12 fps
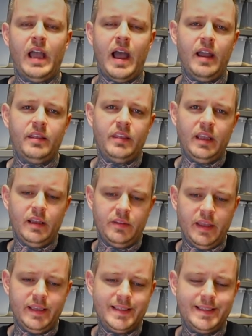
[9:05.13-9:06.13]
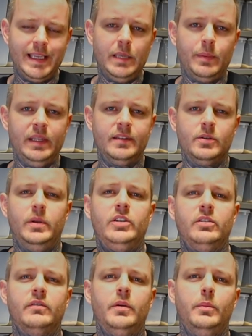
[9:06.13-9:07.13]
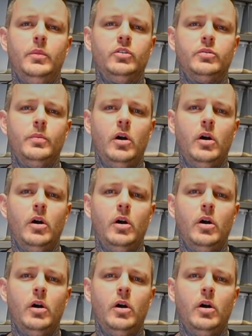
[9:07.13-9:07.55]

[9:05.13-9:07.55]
I think they seep into each other much